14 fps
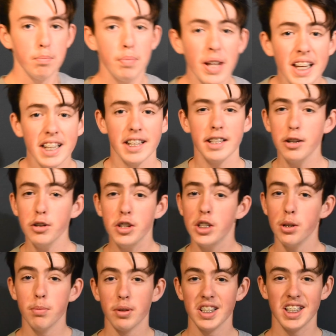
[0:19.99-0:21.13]
Being a
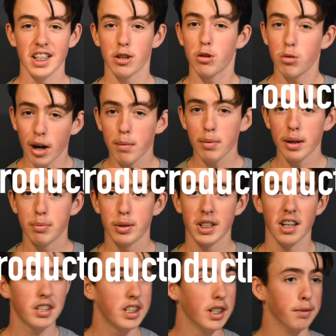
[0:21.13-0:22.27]
YouTuber is incredibly
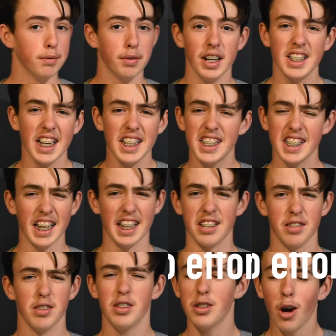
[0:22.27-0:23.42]
productive. It takes like
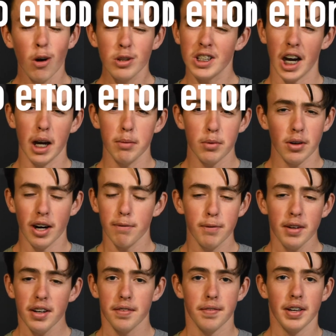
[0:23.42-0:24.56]
no time or
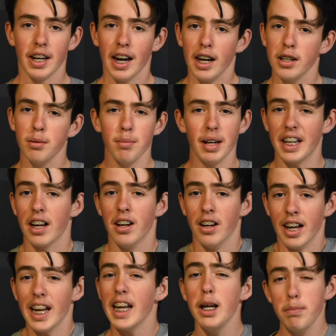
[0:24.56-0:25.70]
effort, and you make
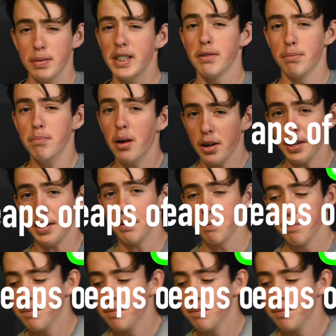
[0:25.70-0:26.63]
heaps of money.